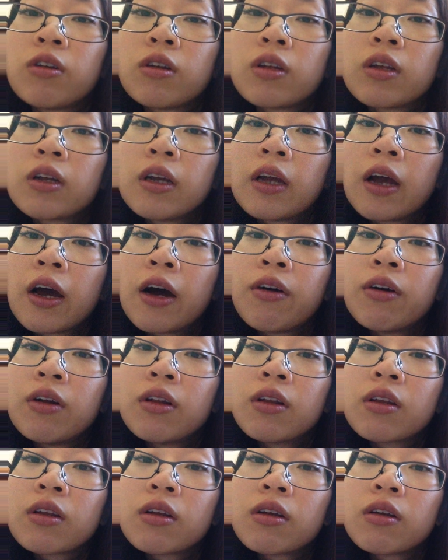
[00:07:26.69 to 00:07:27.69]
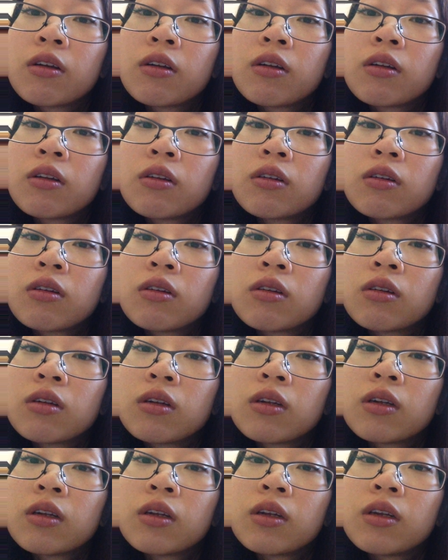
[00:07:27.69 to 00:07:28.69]
we see how it's
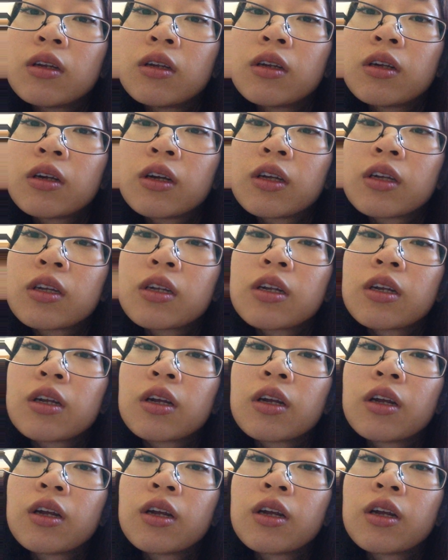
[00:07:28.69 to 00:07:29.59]
just